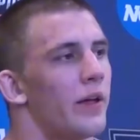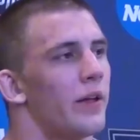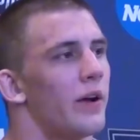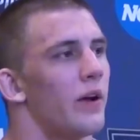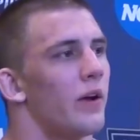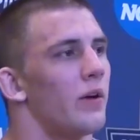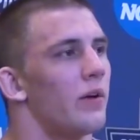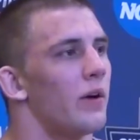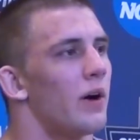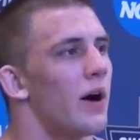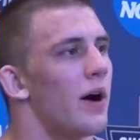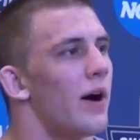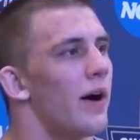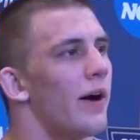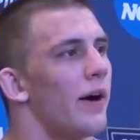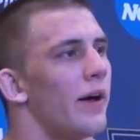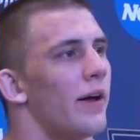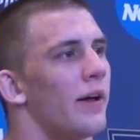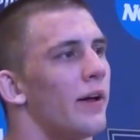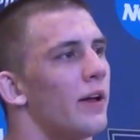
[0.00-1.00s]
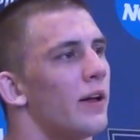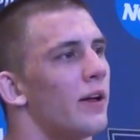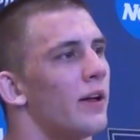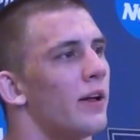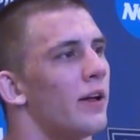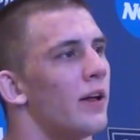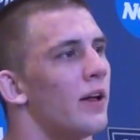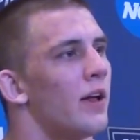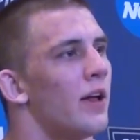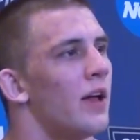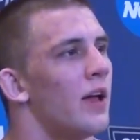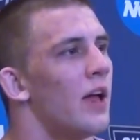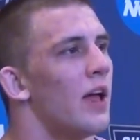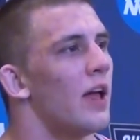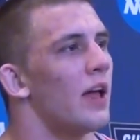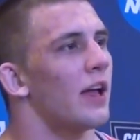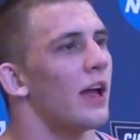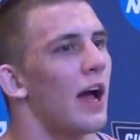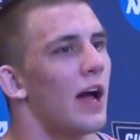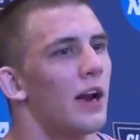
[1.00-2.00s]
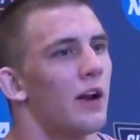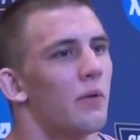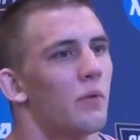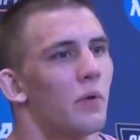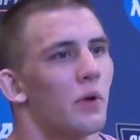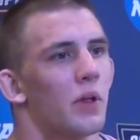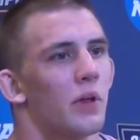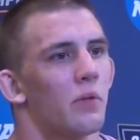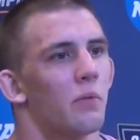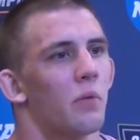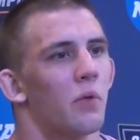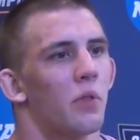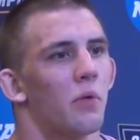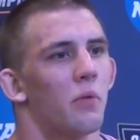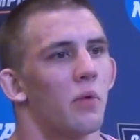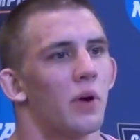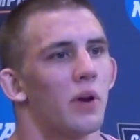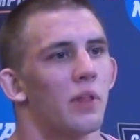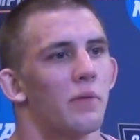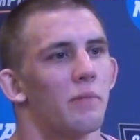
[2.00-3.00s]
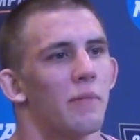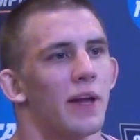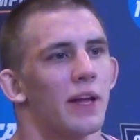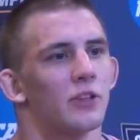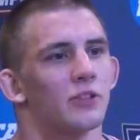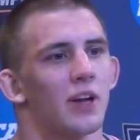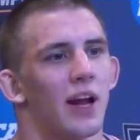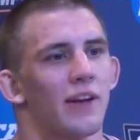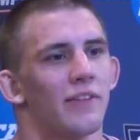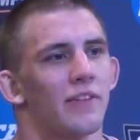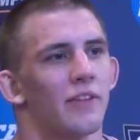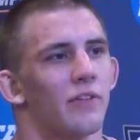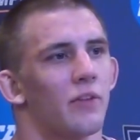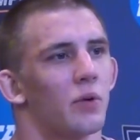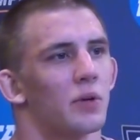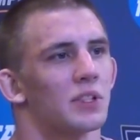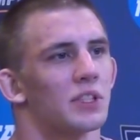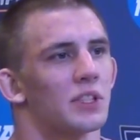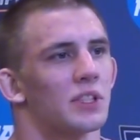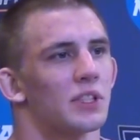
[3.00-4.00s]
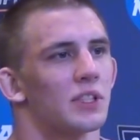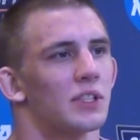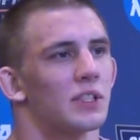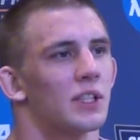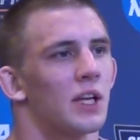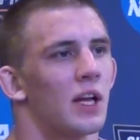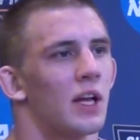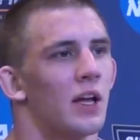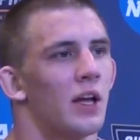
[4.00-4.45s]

You know, one of the main driving forces is